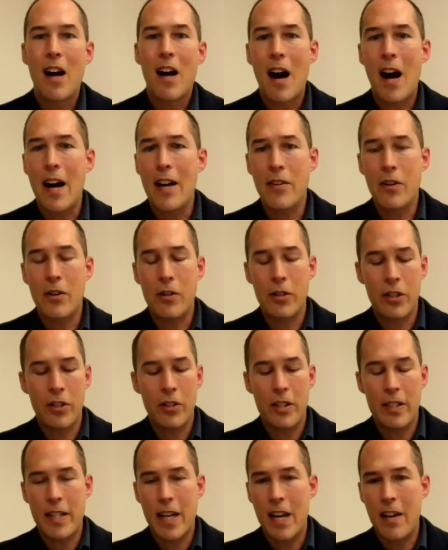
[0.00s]
either
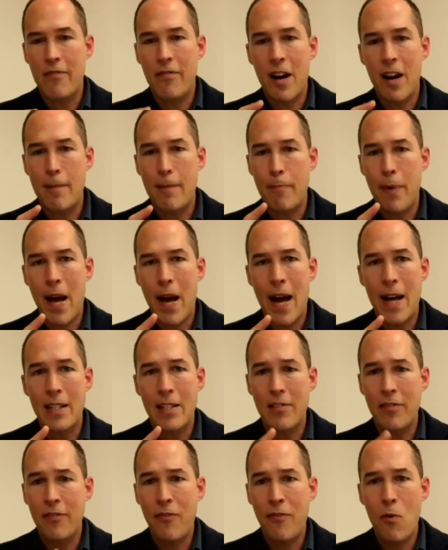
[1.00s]
you're identifying
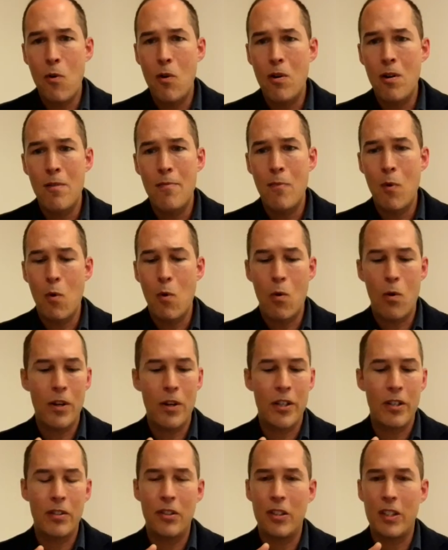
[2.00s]
past form, or
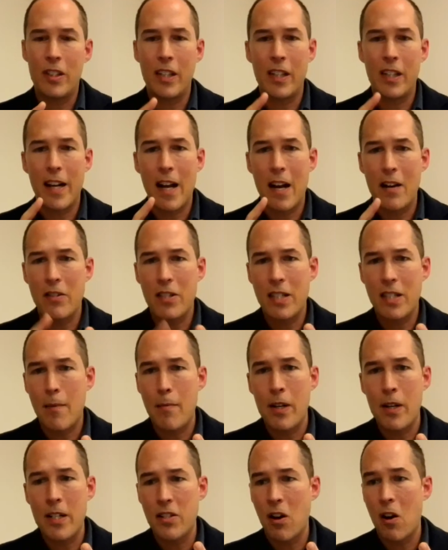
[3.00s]
you're looking at how
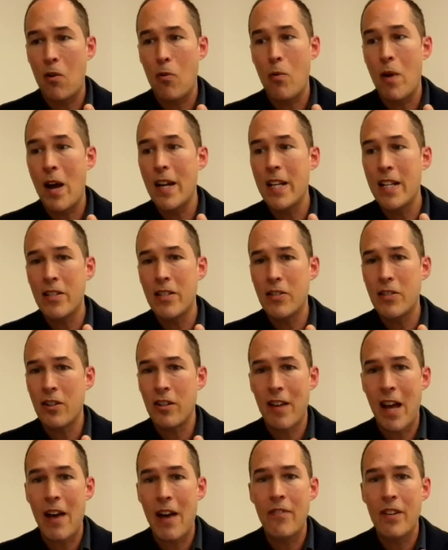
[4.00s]
someone has already
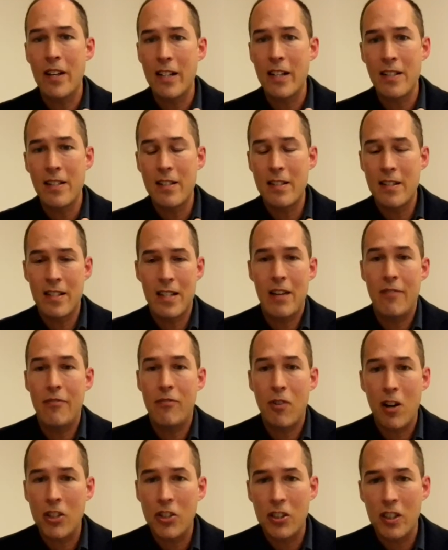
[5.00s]
sort of evidenced, say,
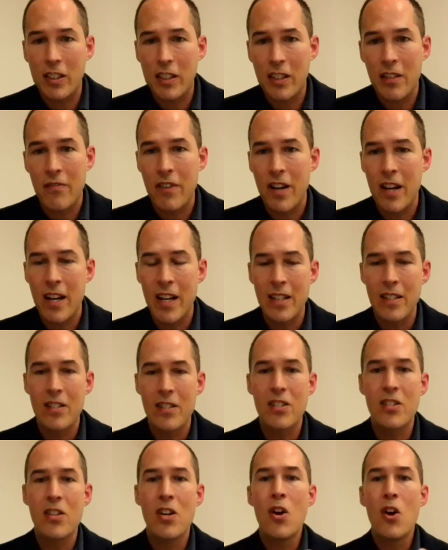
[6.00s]
fraudulent
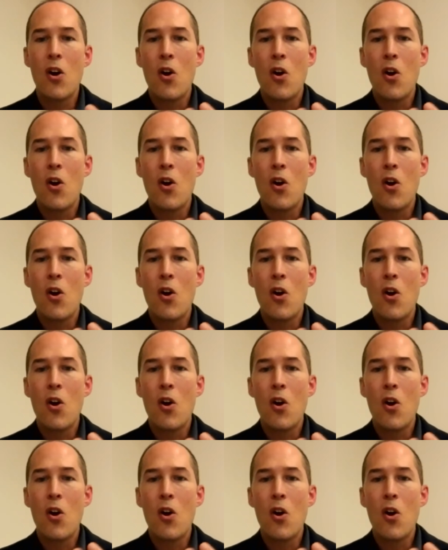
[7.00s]
conveyance,